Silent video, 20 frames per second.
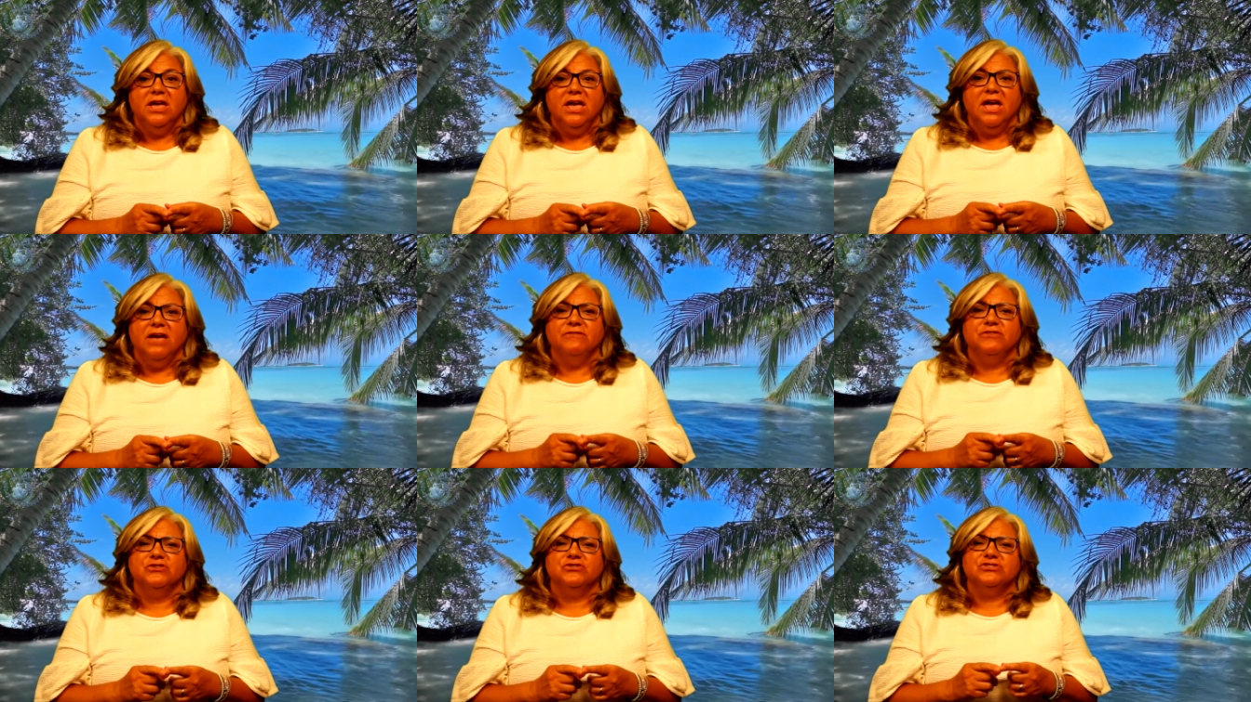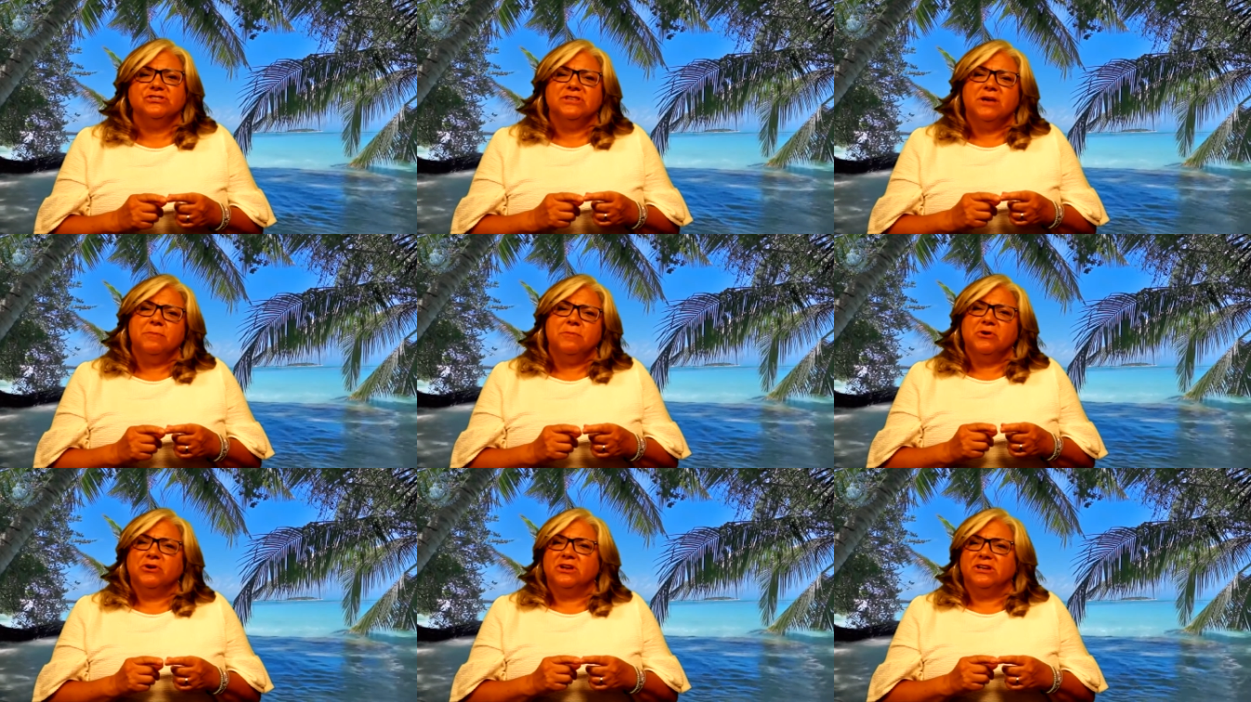If your
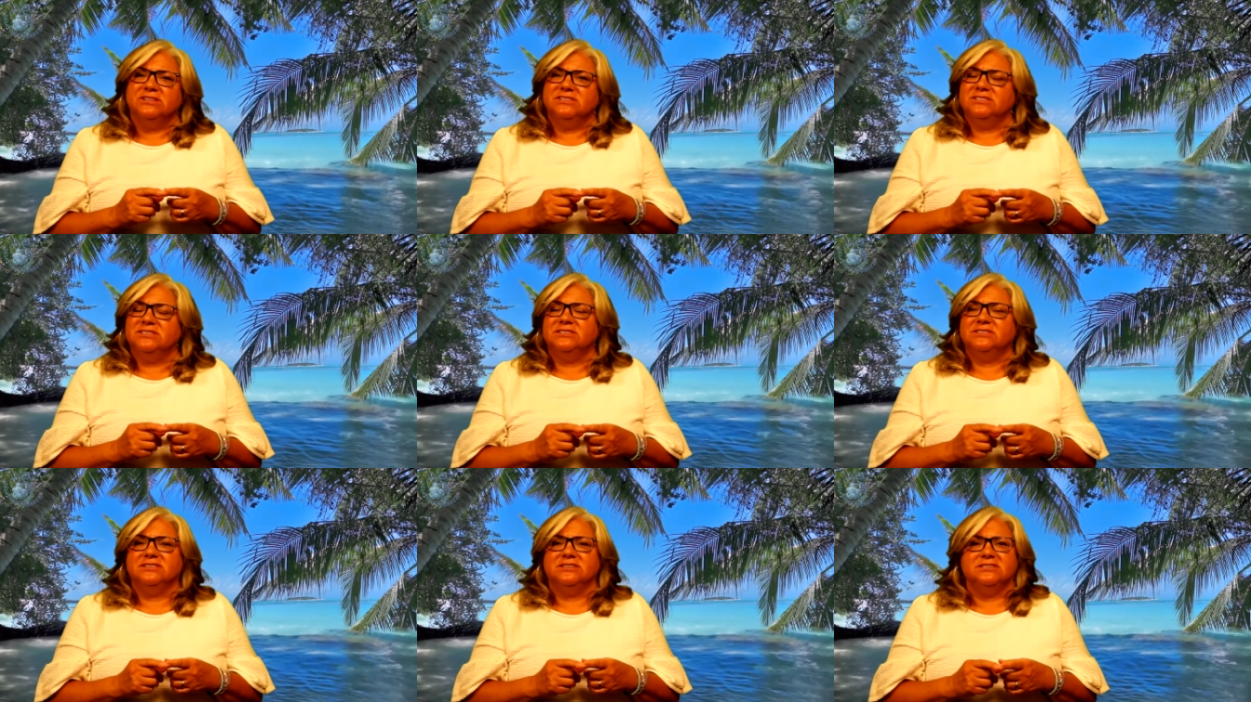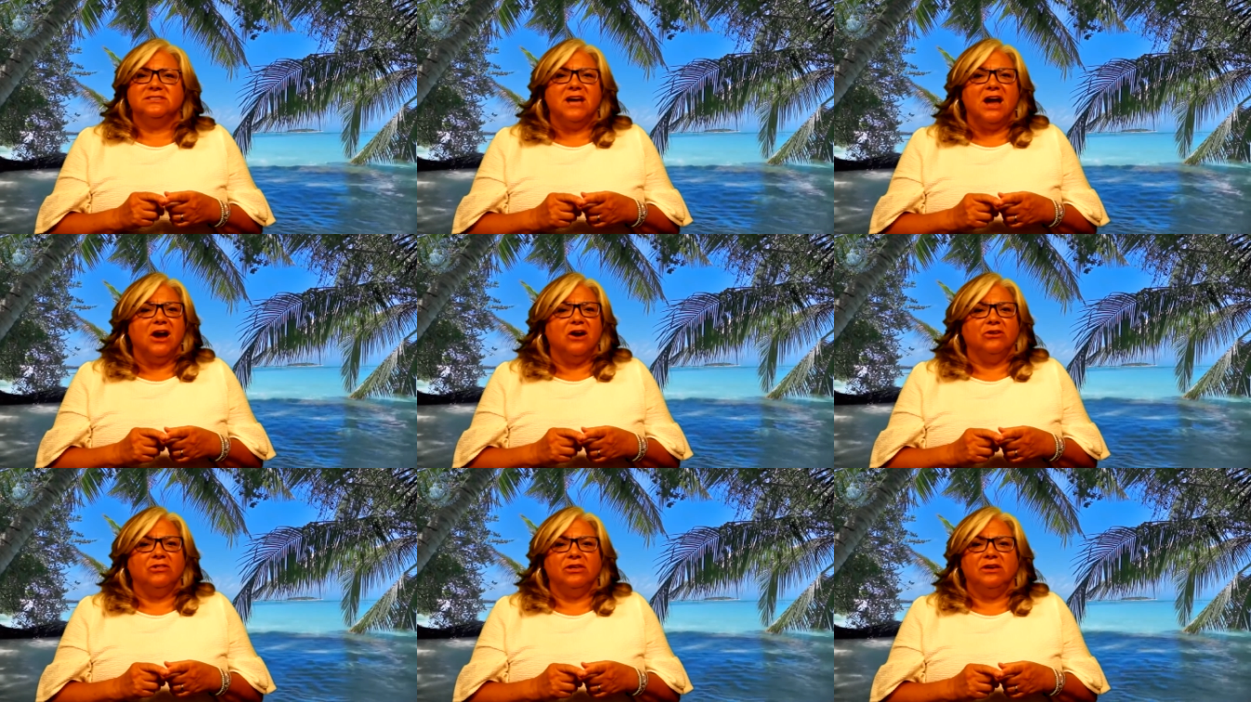summer consists
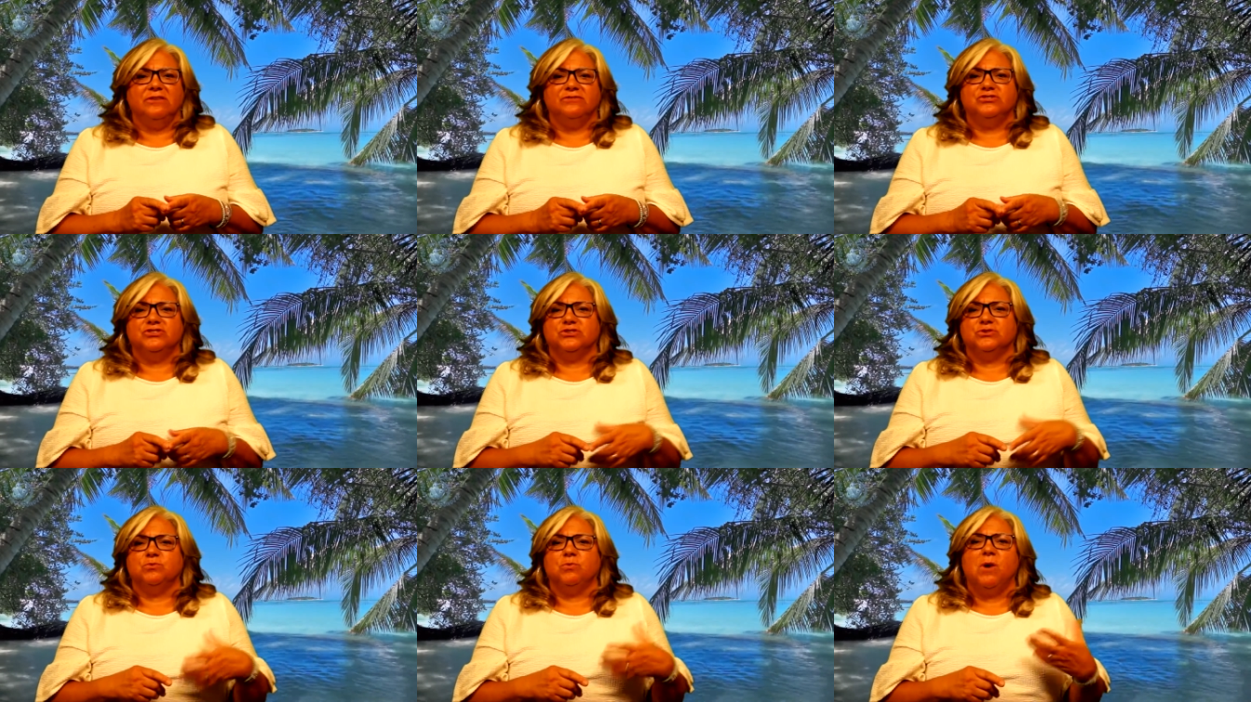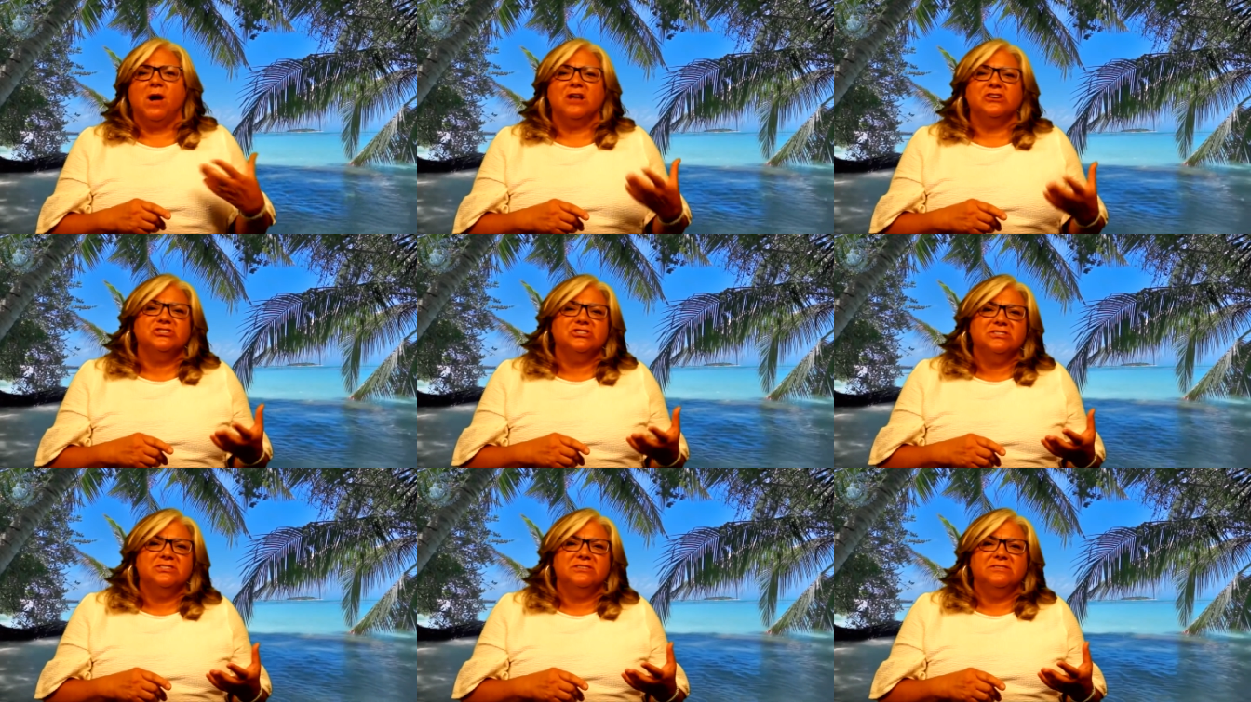entirely of just
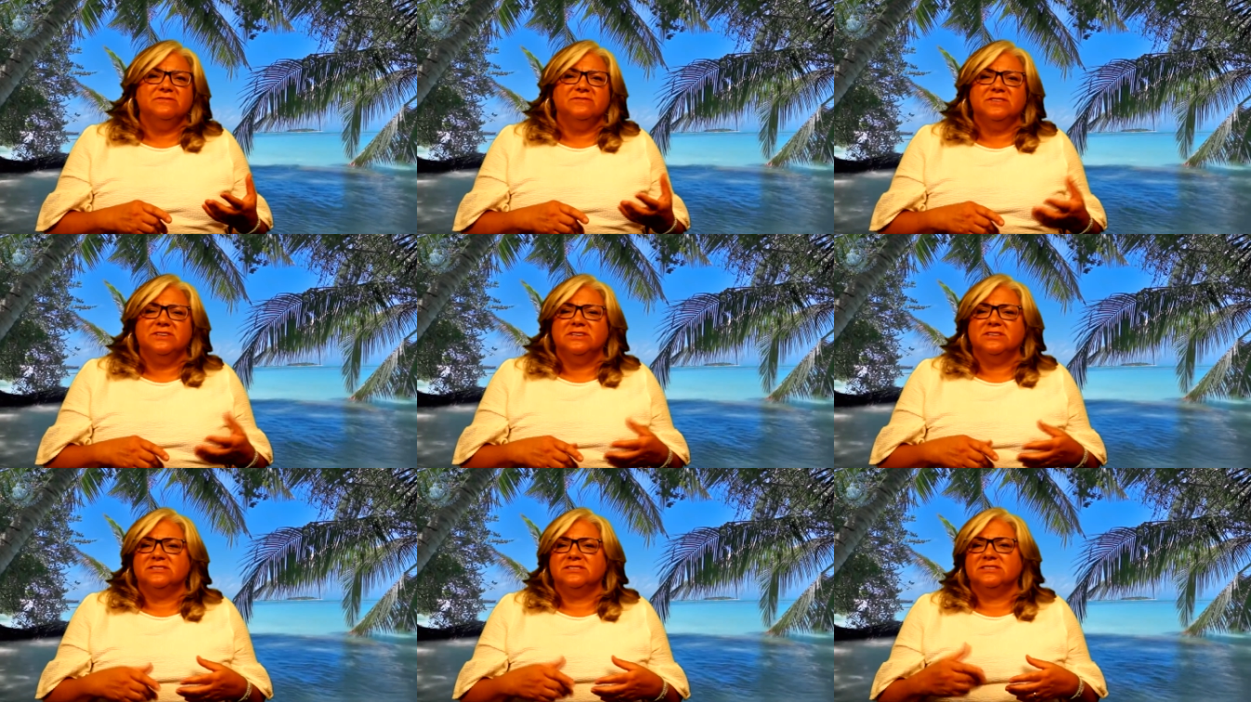watching TV,